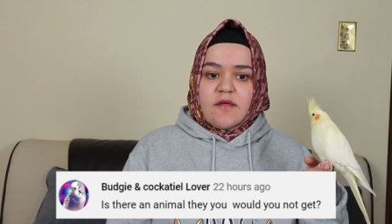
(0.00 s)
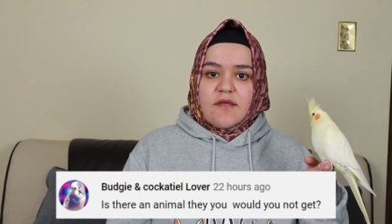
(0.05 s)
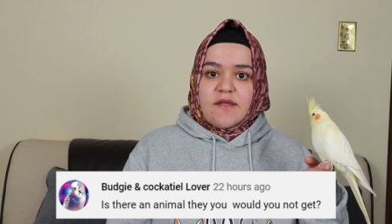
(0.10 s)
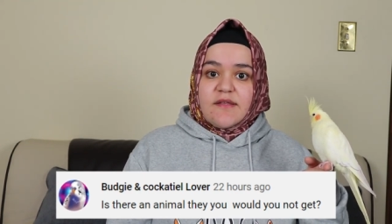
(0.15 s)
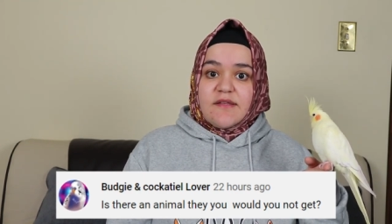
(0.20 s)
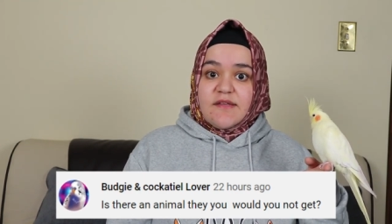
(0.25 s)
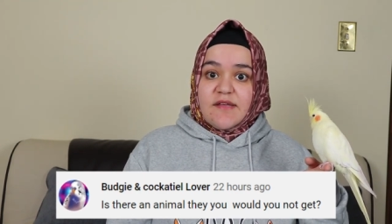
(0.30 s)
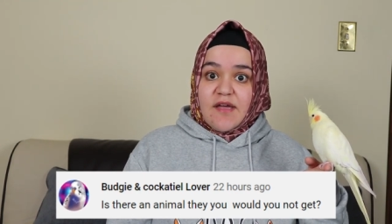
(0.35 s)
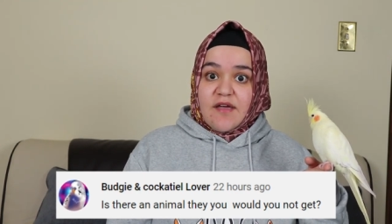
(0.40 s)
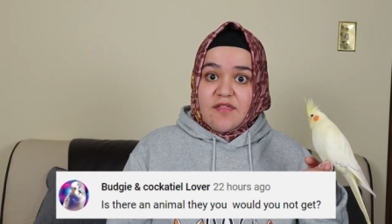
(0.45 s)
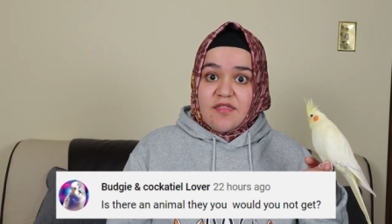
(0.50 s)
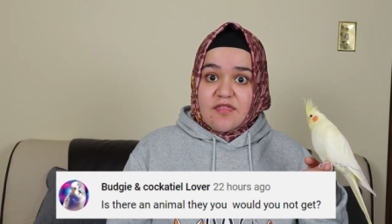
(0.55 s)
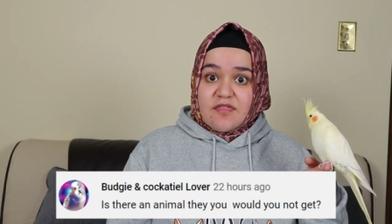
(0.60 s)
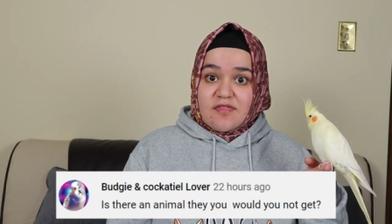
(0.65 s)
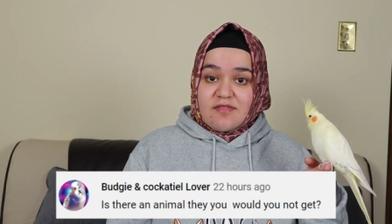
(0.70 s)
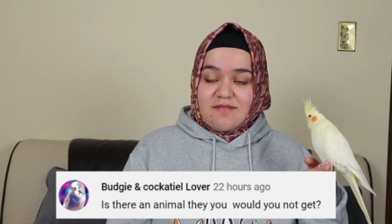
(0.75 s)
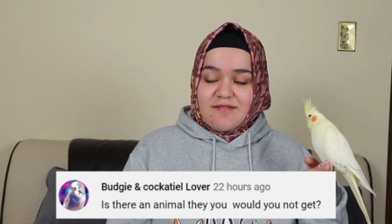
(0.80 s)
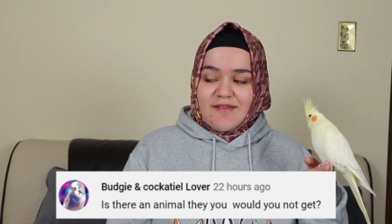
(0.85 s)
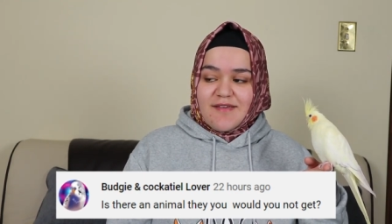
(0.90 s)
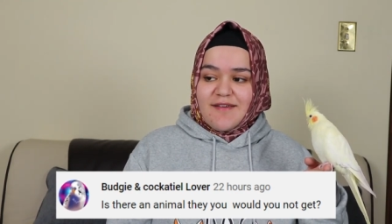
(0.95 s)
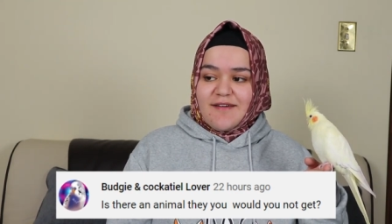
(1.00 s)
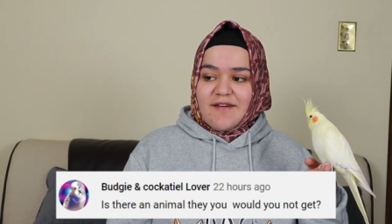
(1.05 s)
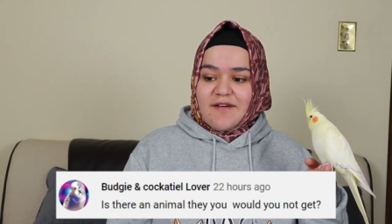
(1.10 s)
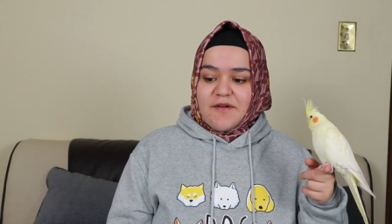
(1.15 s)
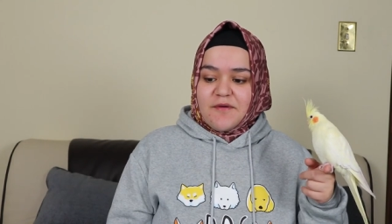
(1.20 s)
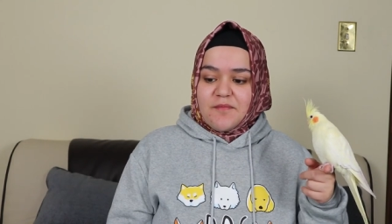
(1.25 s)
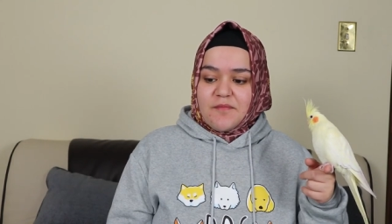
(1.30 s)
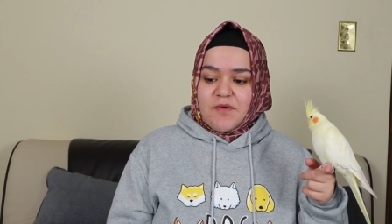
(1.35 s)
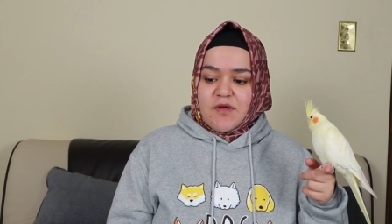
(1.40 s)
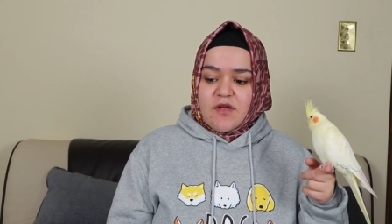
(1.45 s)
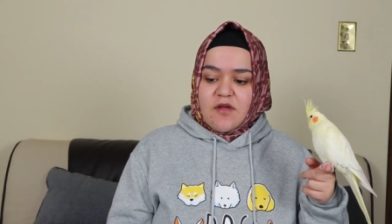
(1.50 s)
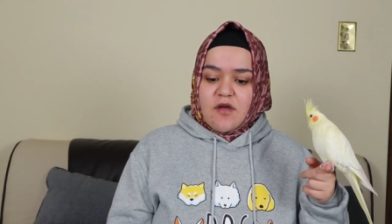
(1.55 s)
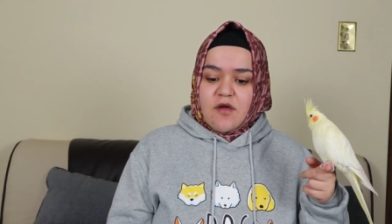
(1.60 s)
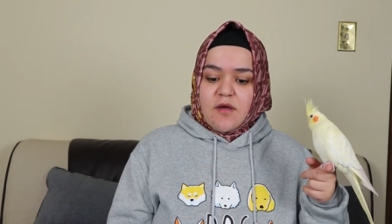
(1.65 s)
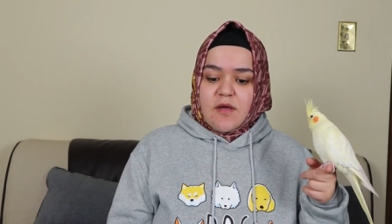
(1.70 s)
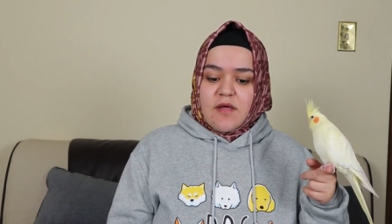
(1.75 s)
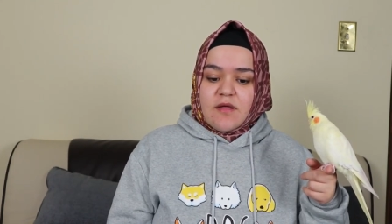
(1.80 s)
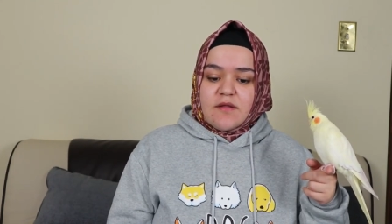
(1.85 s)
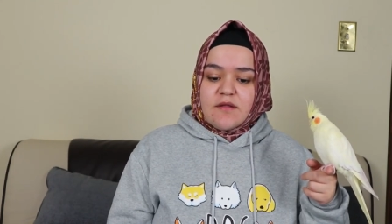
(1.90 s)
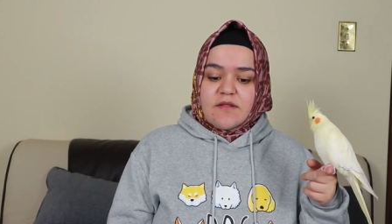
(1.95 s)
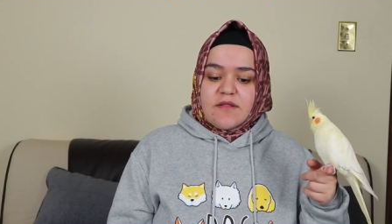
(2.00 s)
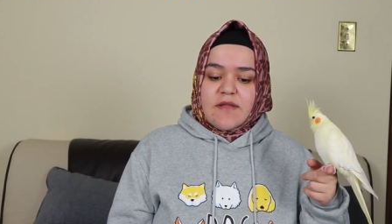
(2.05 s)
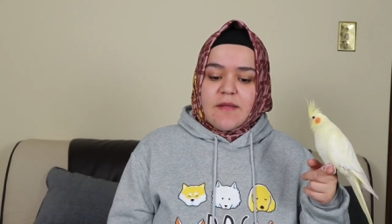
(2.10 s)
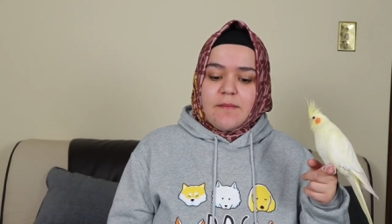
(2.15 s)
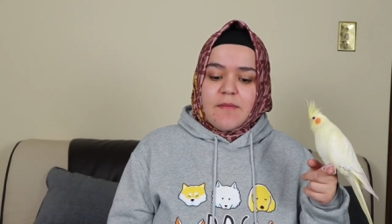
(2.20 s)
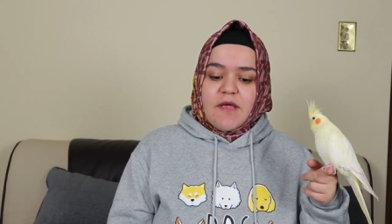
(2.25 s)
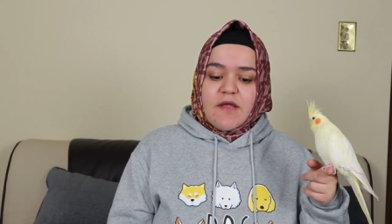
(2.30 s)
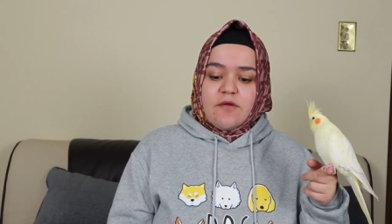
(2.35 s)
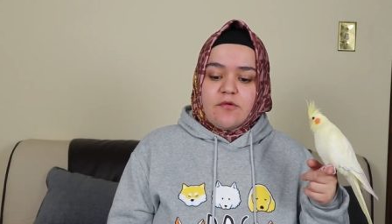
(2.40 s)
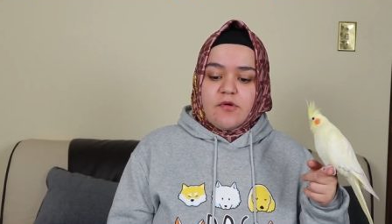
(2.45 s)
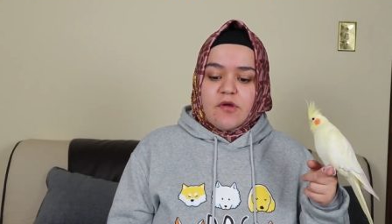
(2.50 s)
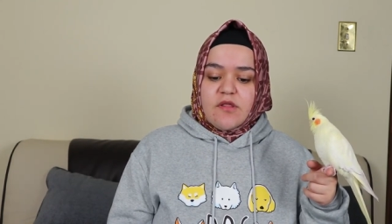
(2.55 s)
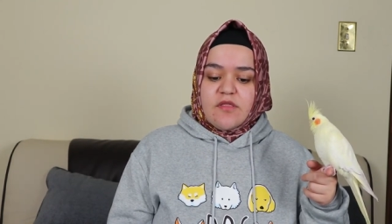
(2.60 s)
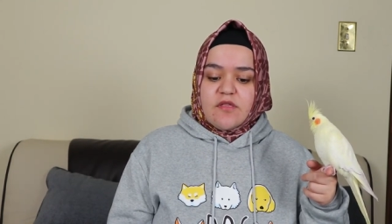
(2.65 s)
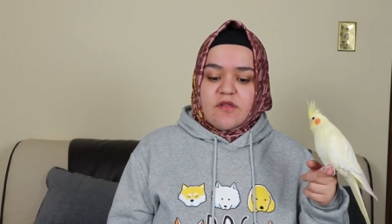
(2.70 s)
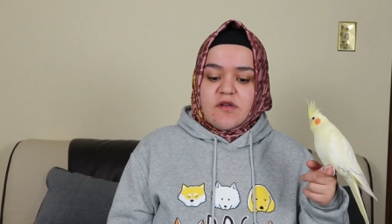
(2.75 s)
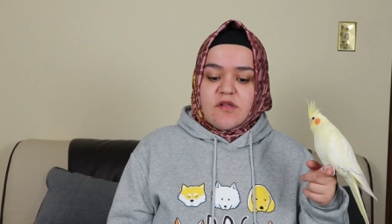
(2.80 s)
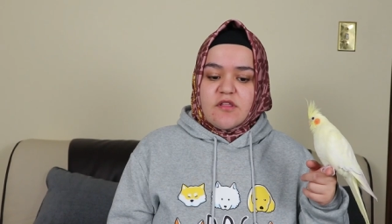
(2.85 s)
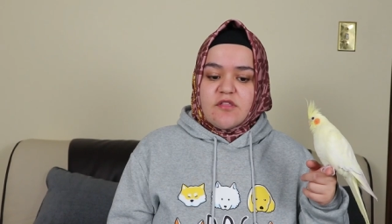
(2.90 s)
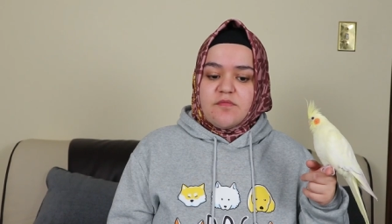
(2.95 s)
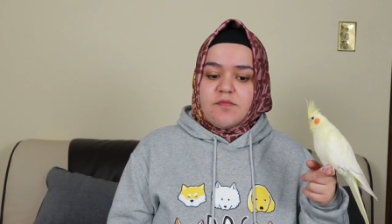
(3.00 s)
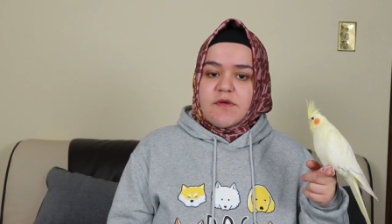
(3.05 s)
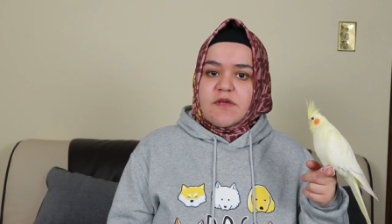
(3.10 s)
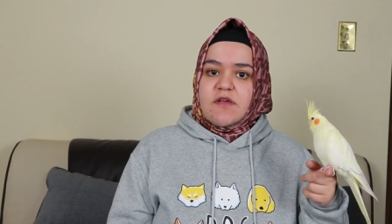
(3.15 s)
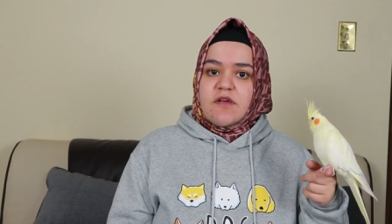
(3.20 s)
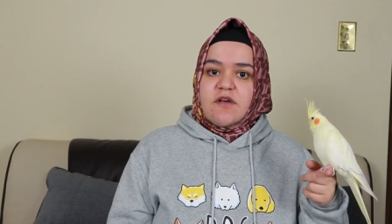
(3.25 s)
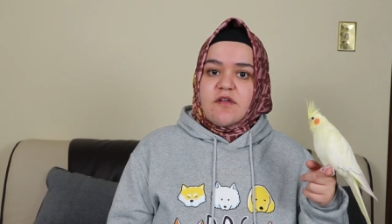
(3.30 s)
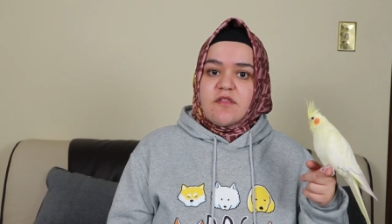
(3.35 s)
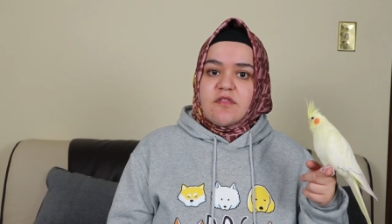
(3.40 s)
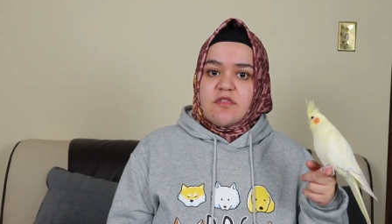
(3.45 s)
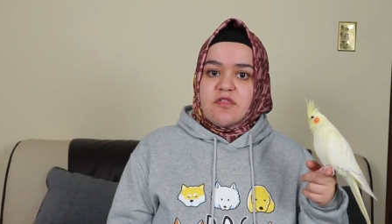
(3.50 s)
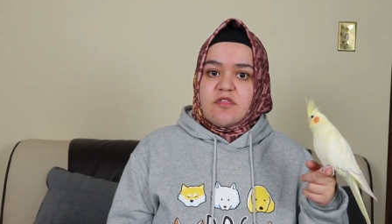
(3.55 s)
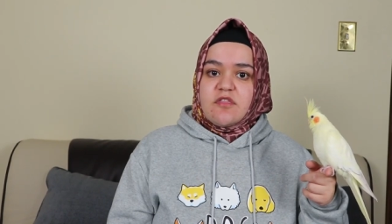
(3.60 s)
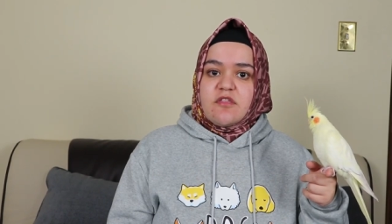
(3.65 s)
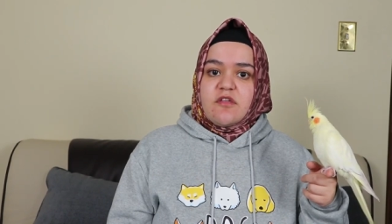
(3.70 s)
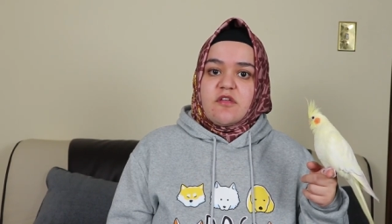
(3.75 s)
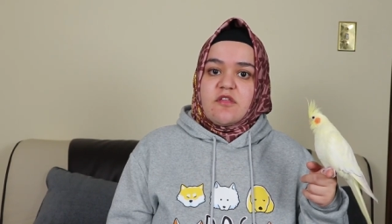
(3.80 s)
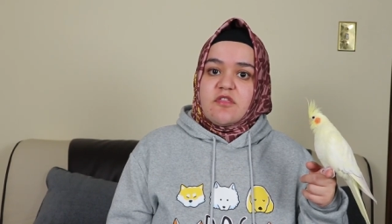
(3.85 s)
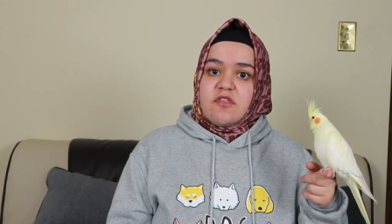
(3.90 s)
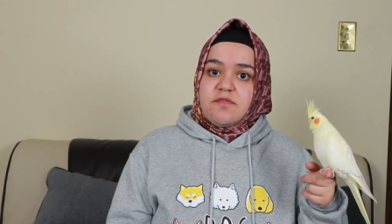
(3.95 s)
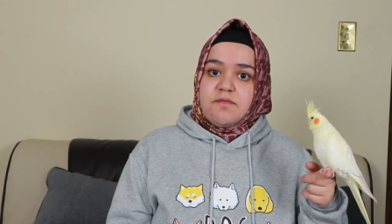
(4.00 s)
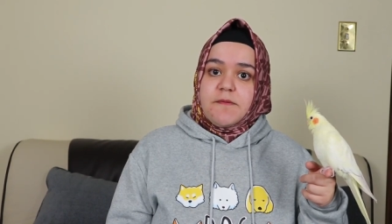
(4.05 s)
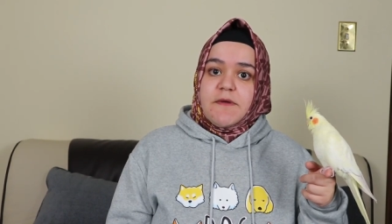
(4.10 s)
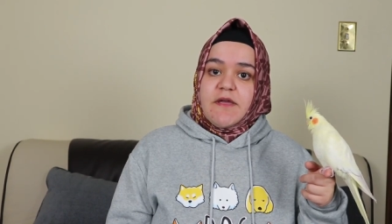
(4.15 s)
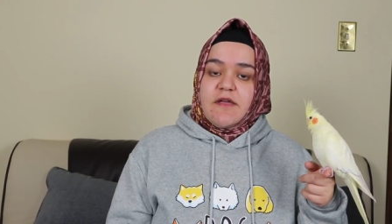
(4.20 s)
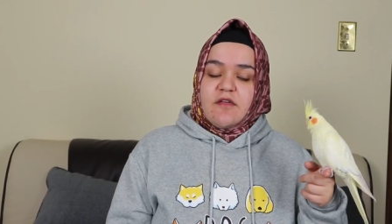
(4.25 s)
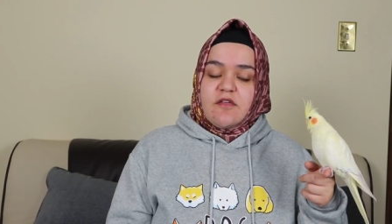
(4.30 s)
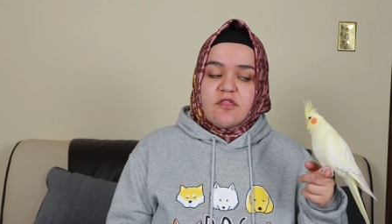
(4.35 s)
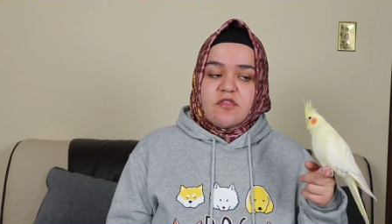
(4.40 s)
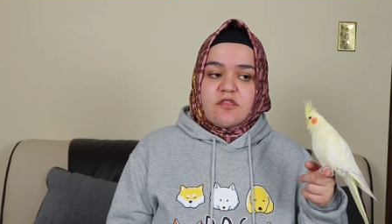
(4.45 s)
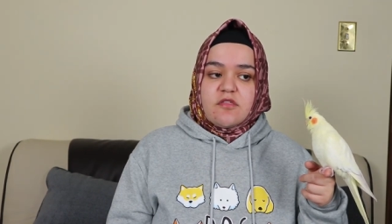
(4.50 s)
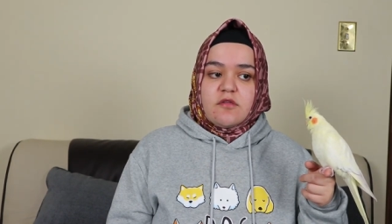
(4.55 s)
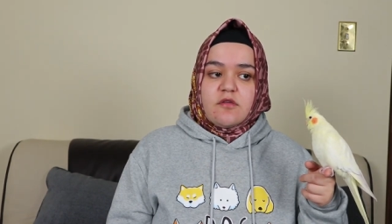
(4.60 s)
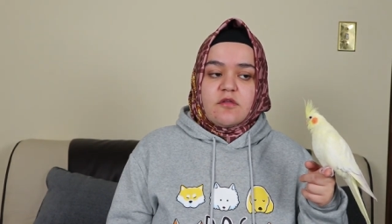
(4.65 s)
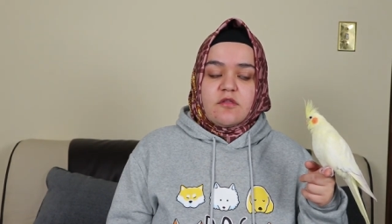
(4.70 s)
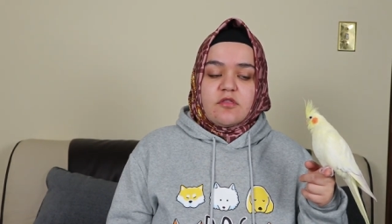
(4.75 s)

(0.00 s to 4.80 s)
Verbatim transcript: Yes, um, the main reason is because space.